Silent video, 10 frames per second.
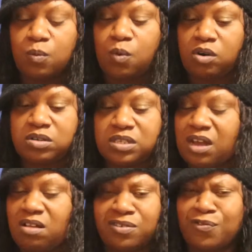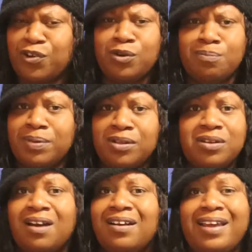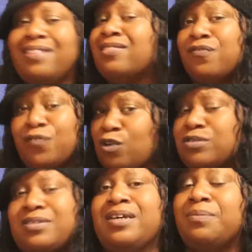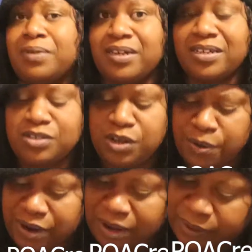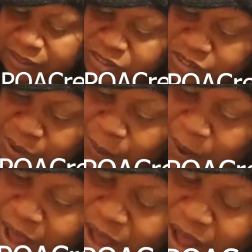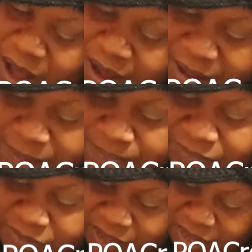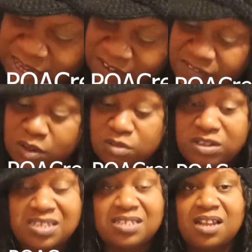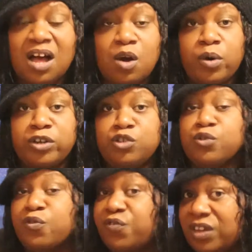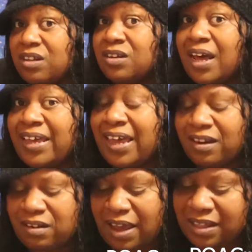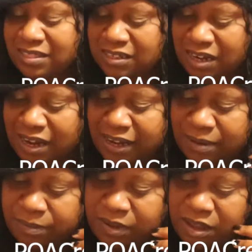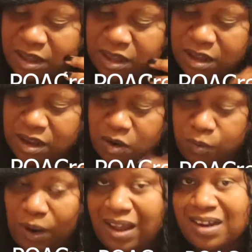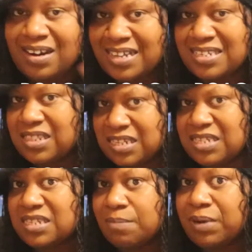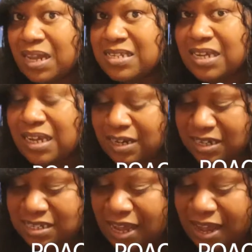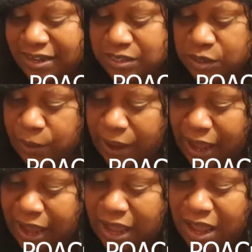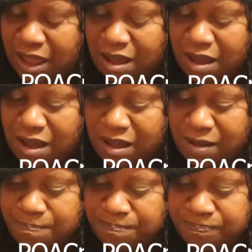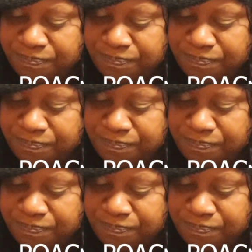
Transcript: weren't solid for you to build on in the first damn place. You know what I mean? So, even though this is not going to feel like it at the time, recognize that this is a blessing in disguise, okay? And